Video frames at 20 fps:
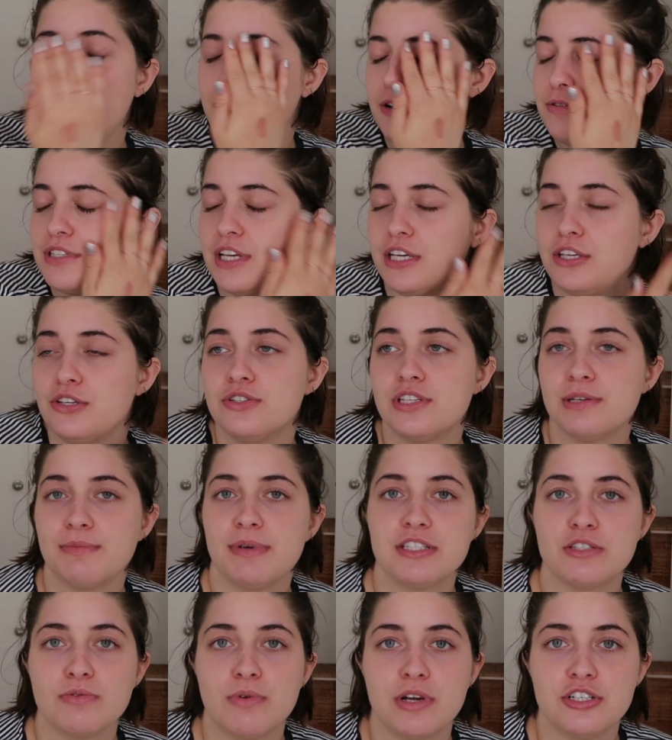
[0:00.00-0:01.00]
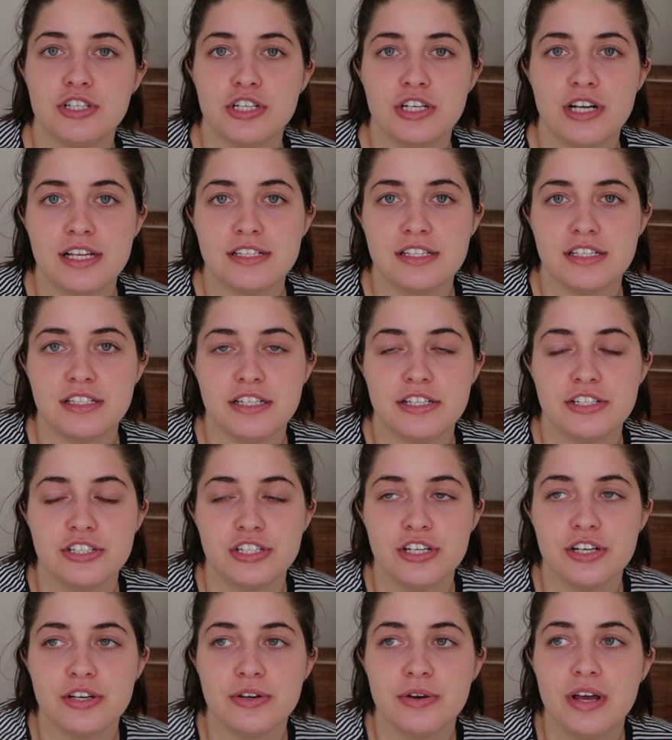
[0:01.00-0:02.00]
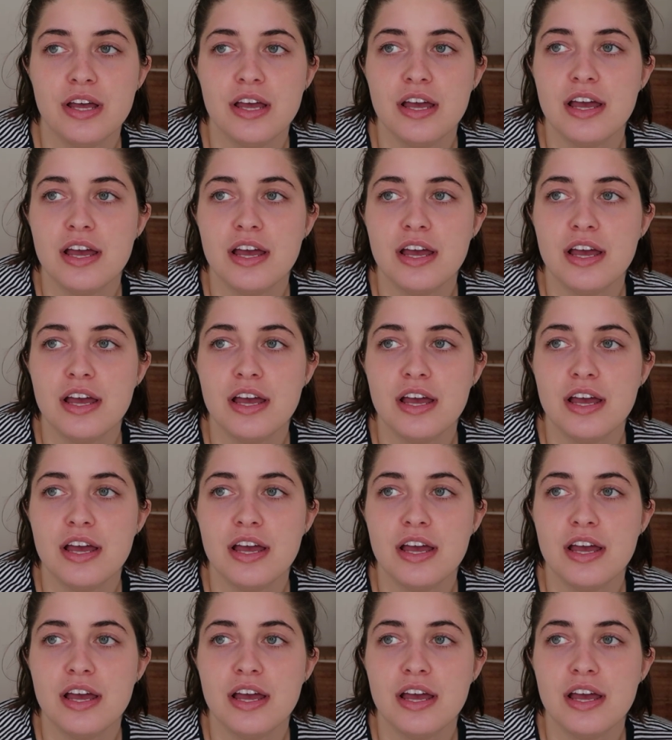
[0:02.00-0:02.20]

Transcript: and I was like using my sweatshirt as a tissue.